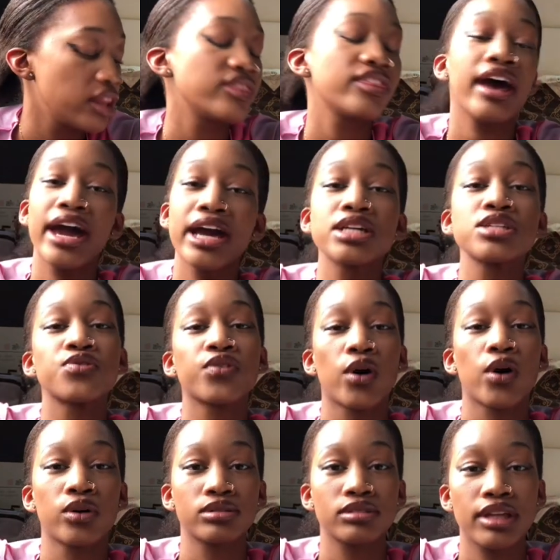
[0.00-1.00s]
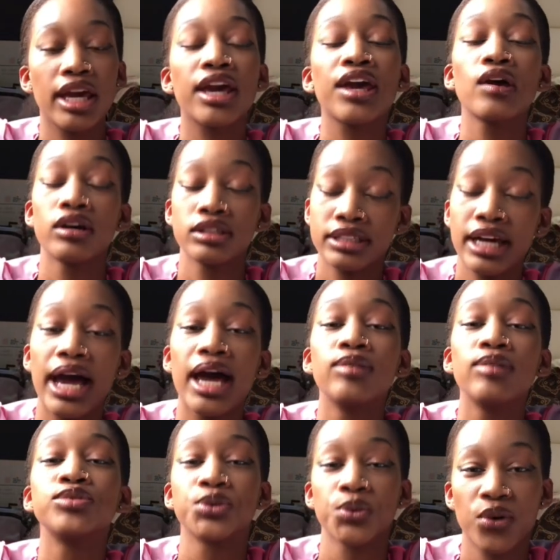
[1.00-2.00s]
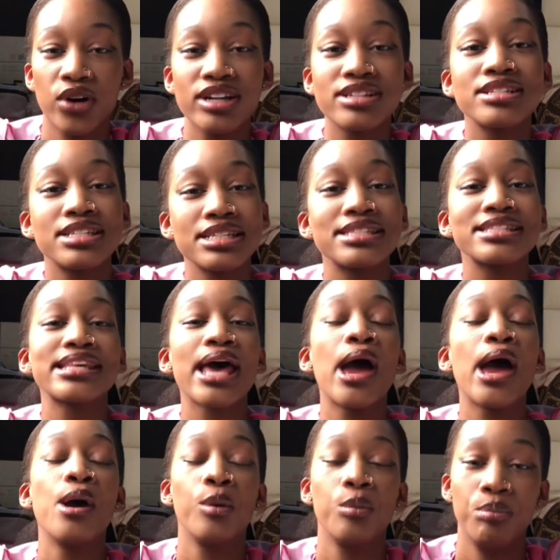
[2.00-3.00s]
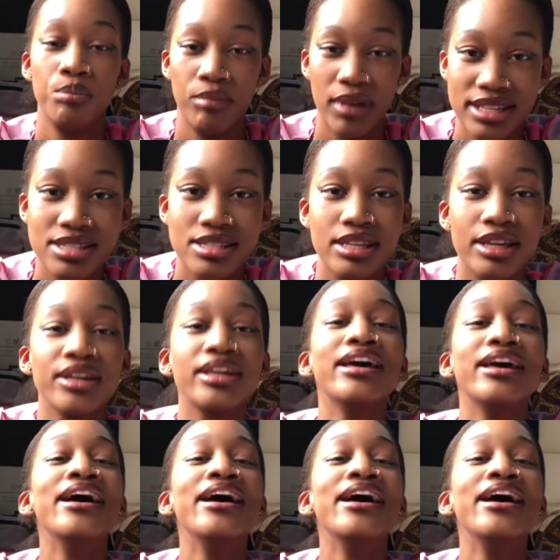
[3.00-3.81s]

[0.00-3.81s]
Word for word: thanks for taking your time to watch this messy